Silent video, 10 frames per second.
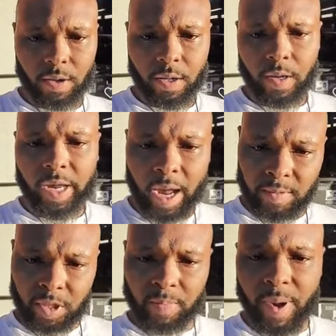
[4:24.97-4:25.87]
came
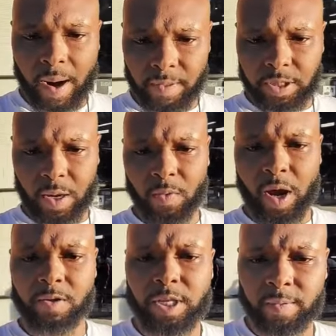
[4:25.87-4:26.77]
to the barbershop where I
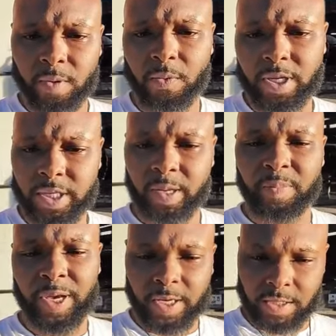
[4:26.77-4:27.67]
was sitting there resting in
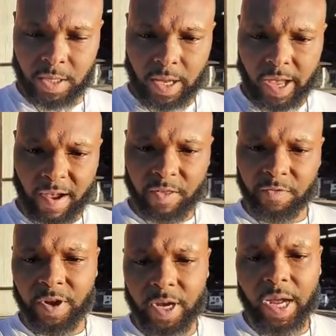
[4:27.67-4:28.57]
peace after the
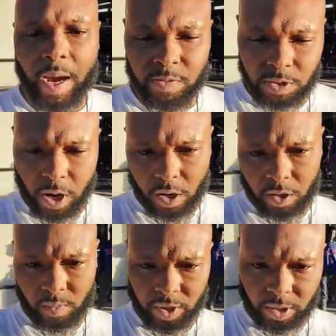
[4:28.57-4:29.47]
fucking cops was called
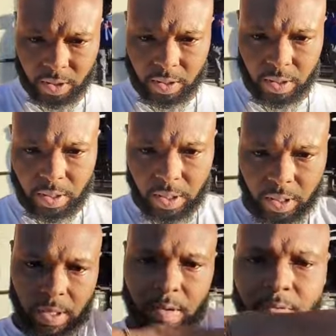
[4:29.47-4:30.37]
on me.
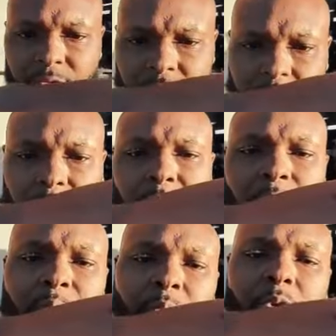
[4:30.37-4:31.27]
Fucking
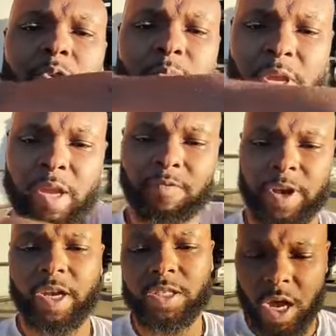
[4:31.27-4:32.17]
bruised me and
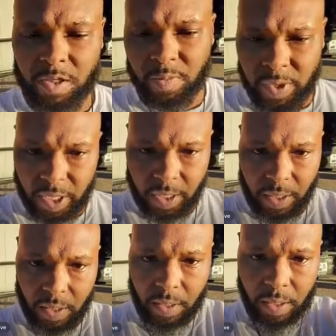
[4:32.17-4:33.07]
fucking assaulted me.
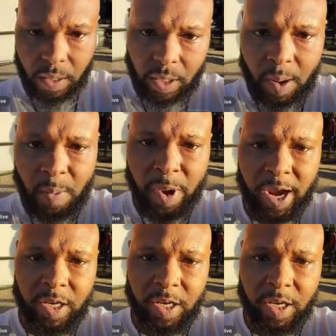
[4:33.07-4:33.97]
Come up here
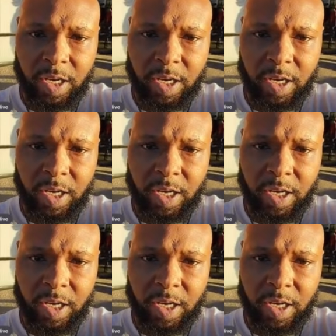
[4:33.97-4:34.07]
acting a fucking